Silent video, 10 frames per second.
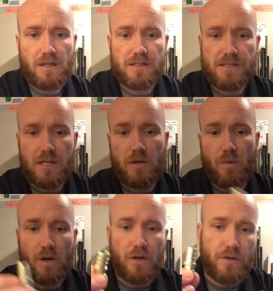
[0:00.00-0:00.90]
you were
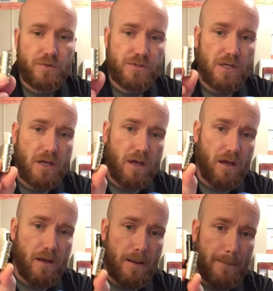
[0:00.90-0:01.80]
going to use
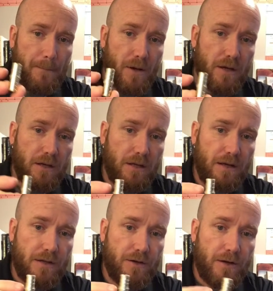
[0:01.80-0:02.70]
a butt
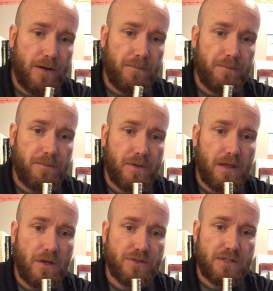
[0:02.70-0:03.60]
connector here. It
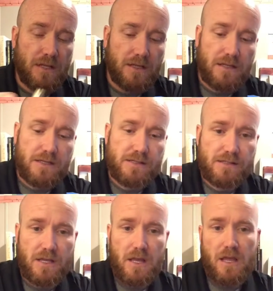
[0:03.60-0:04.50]
goes in like this,
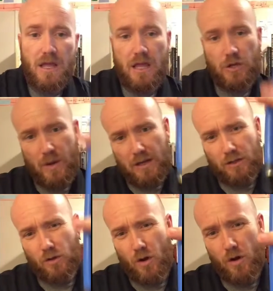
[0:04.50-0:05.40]
and you had a
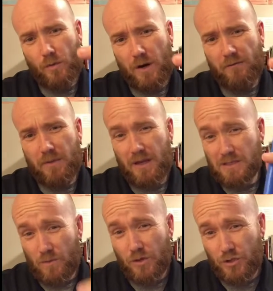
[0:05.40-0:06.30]
long run of PEX.
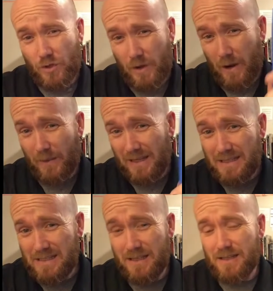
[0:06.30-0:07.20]
I want to show you how
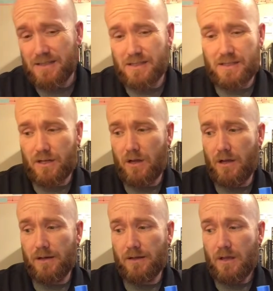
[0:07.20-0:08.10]
easy this is to
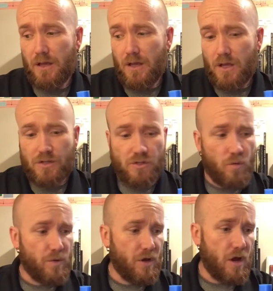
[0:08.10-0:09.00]
cut. So
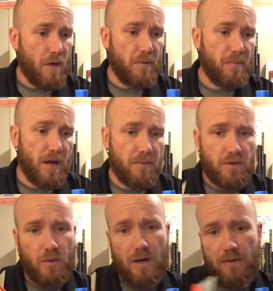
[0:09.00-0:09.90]
with a copper pipe,
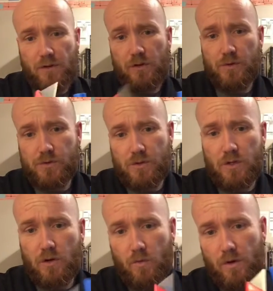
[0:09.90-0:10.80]
you would have to use, you
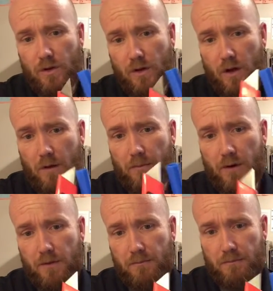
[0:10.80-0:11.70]
know, one of the
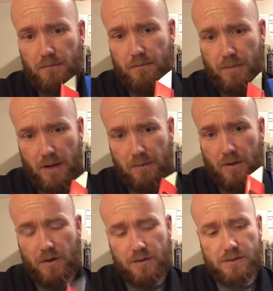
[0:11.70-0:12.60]
copper pipe
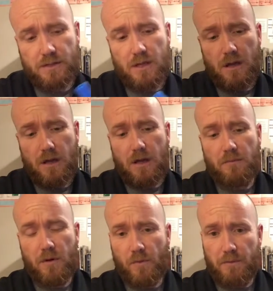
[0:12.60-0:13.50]
cutters.
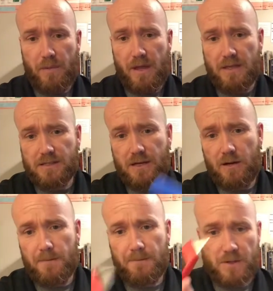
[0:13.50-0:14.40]
But with PEX
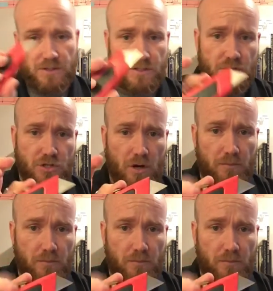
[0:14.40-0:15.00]
here, this is a sharp